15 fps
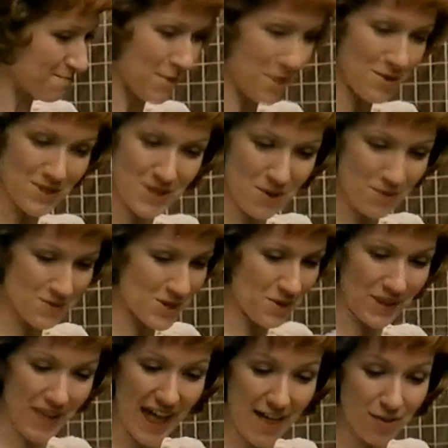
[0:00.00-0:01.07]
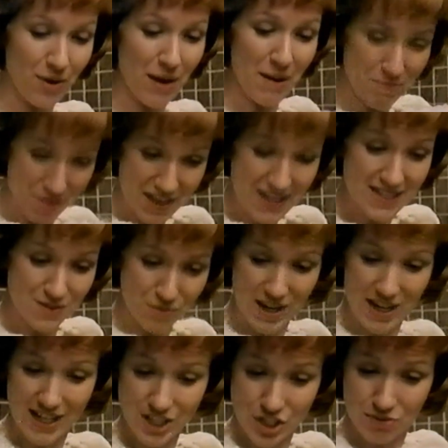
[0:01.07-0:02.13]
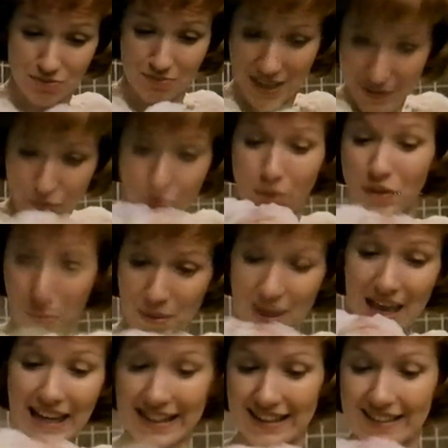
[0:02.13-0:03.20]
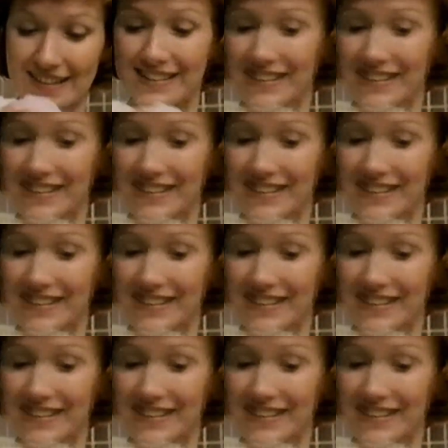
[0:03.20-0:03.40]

Most soaps don't lather up this rich, even when they're big.